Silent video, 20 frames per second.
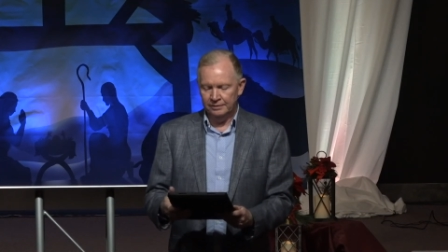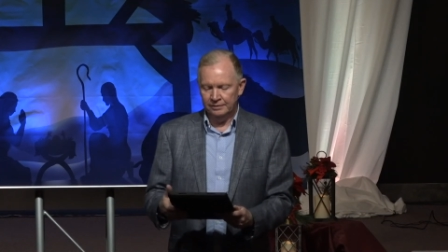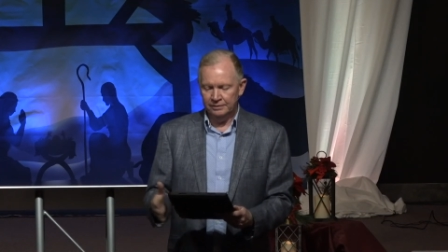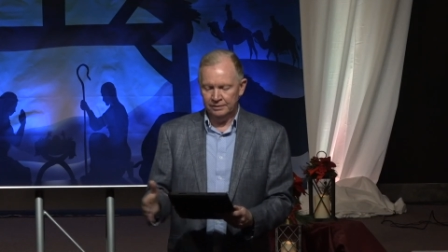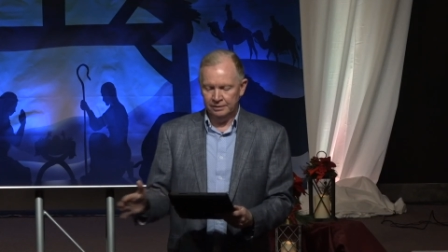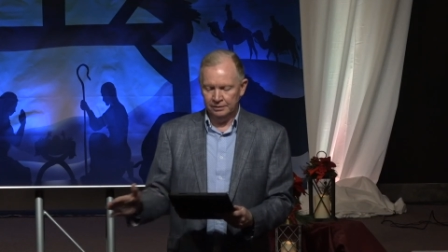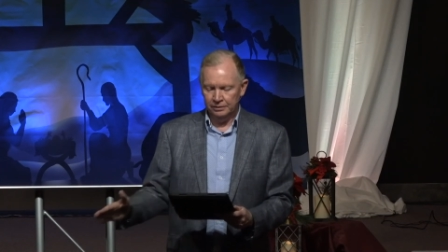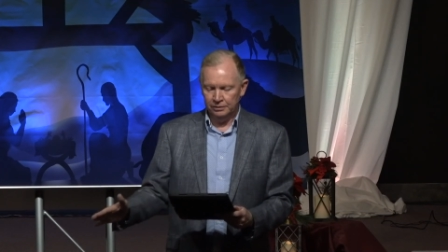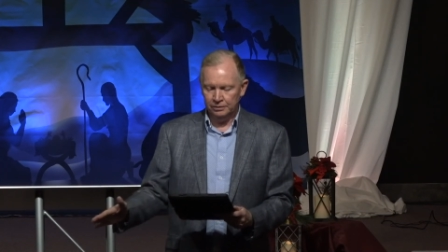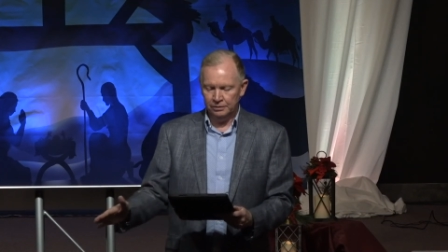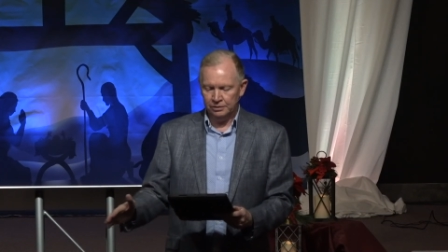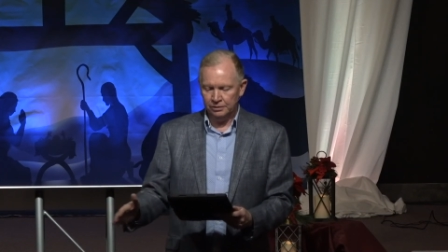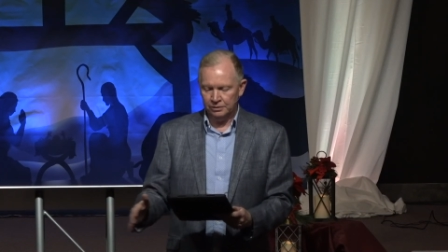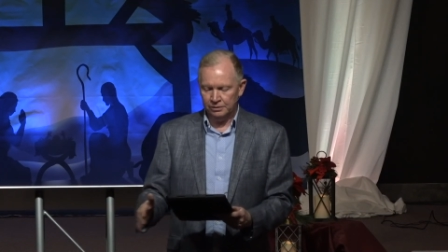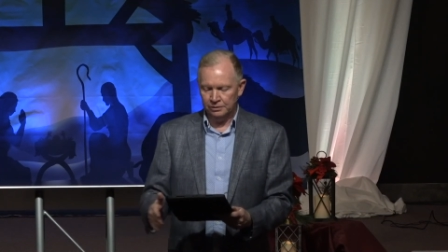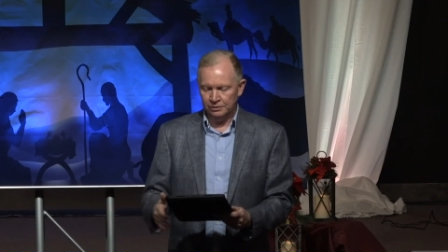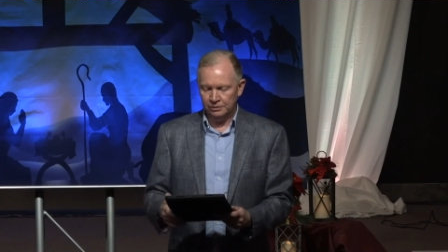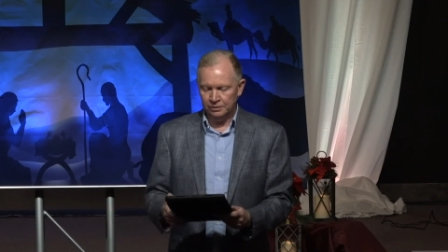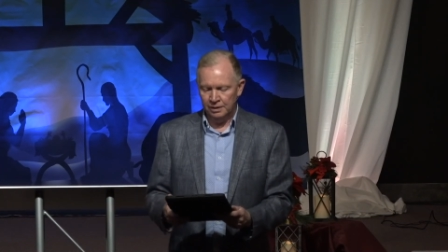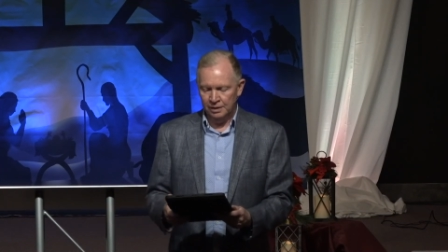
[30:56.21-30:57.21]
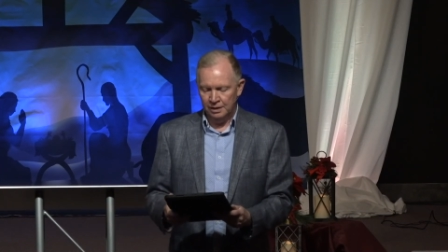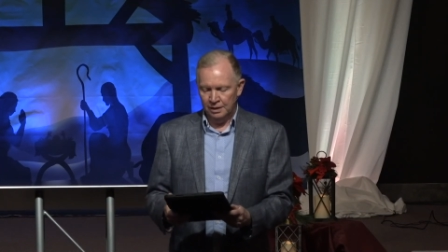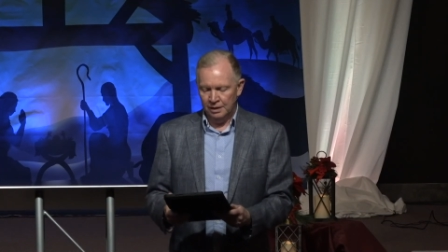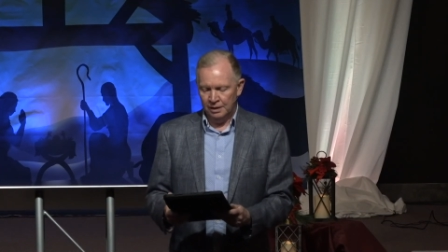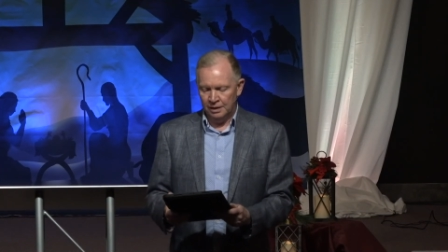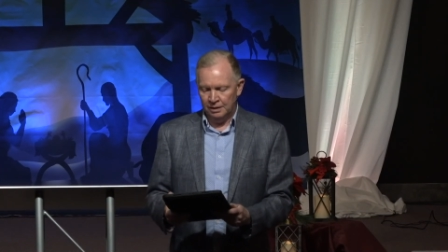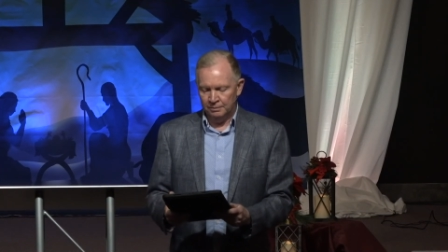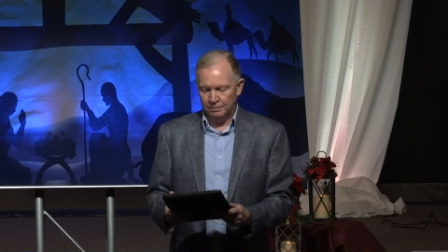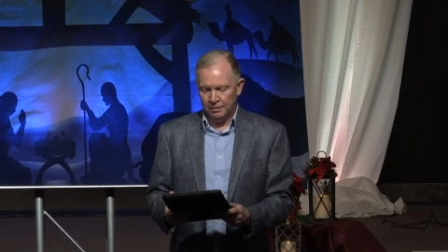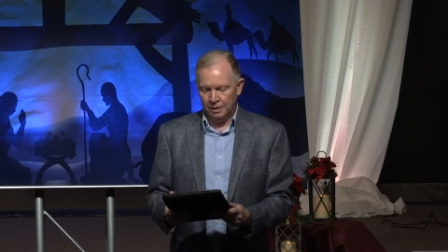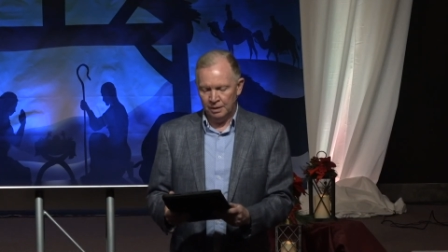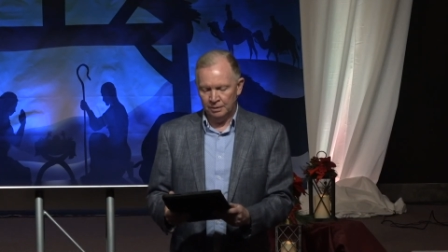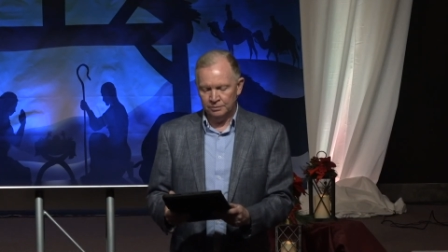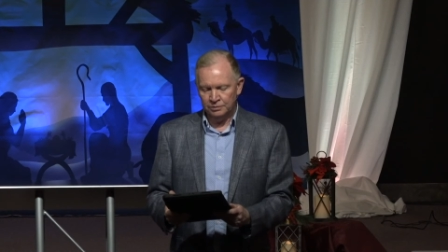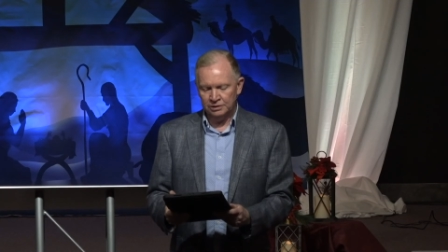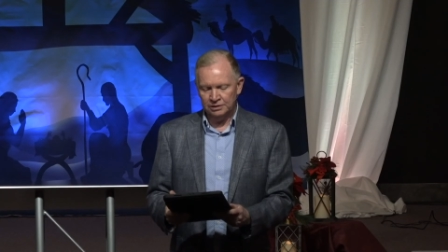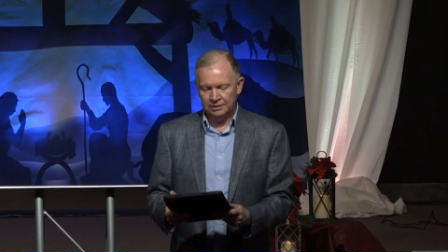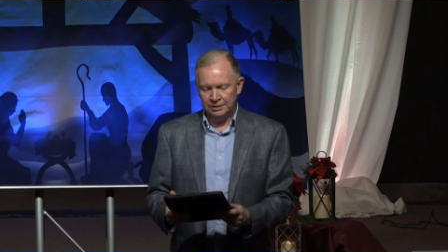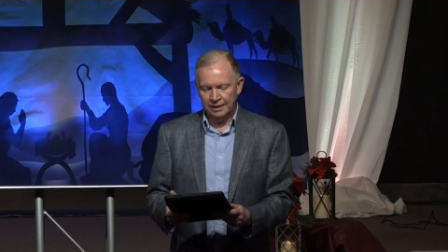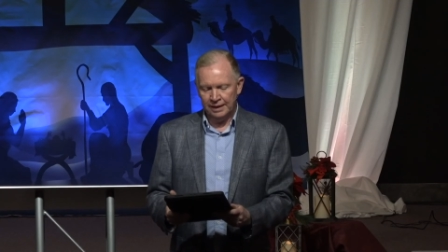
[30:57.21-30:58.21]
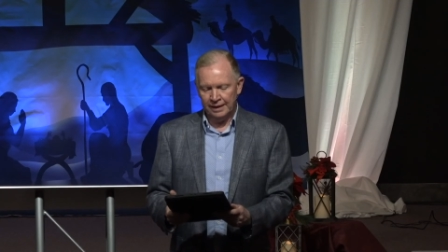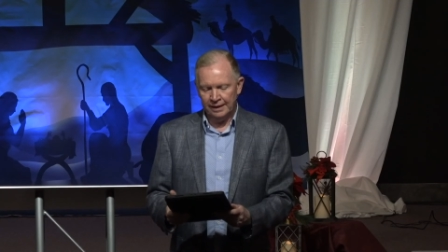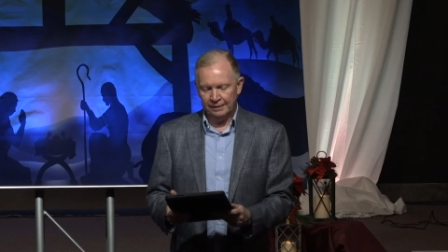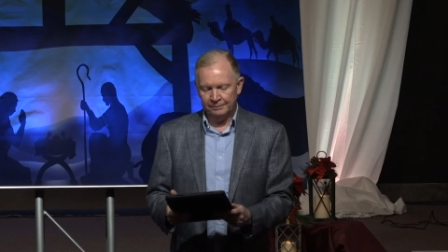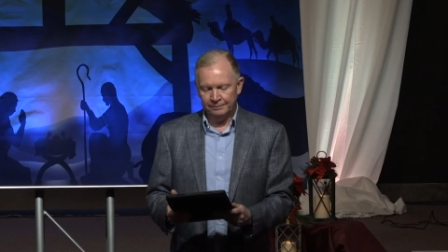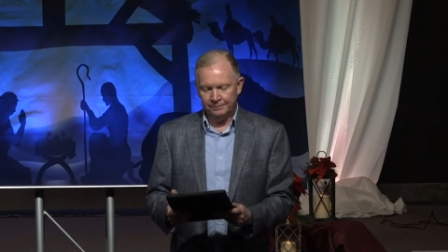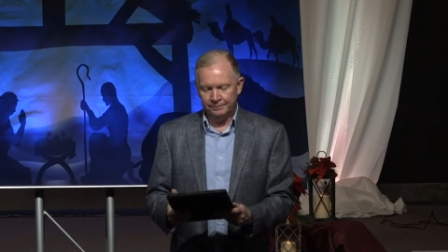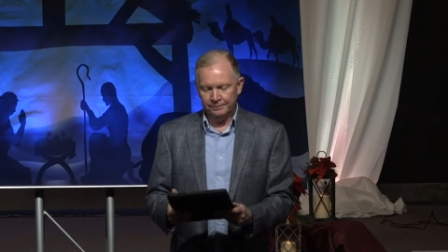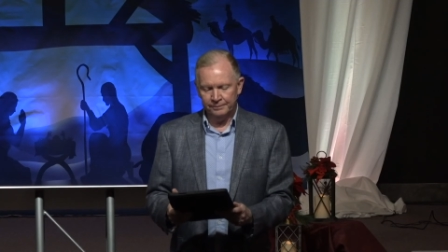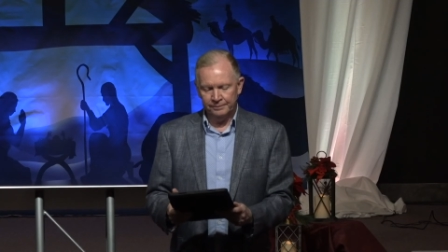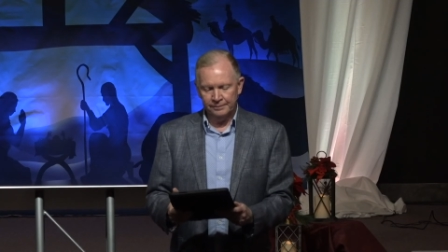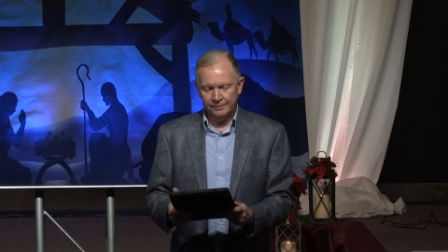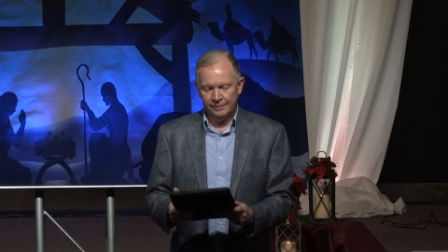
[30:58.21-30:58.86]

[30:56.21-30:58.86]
the little girl, on mom's lap.